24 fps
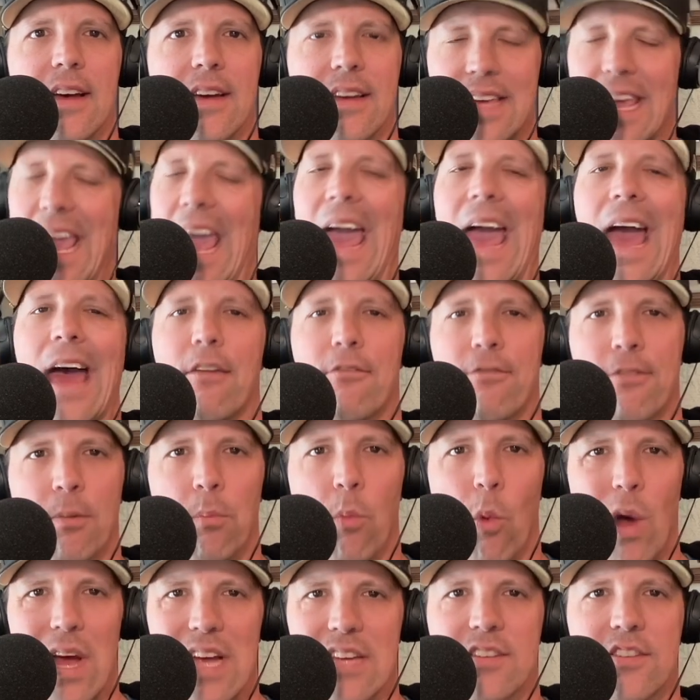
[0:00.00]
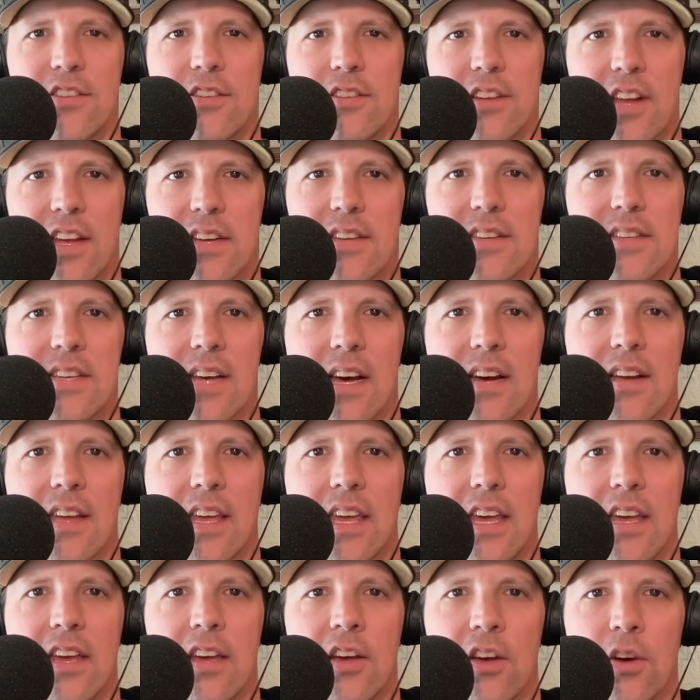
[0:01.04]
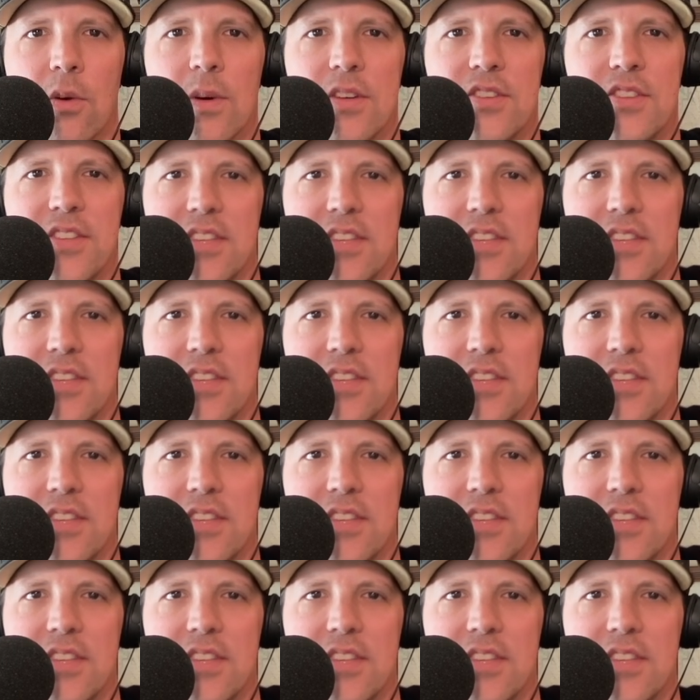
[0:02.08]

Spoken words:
cat from Western Kentucky who was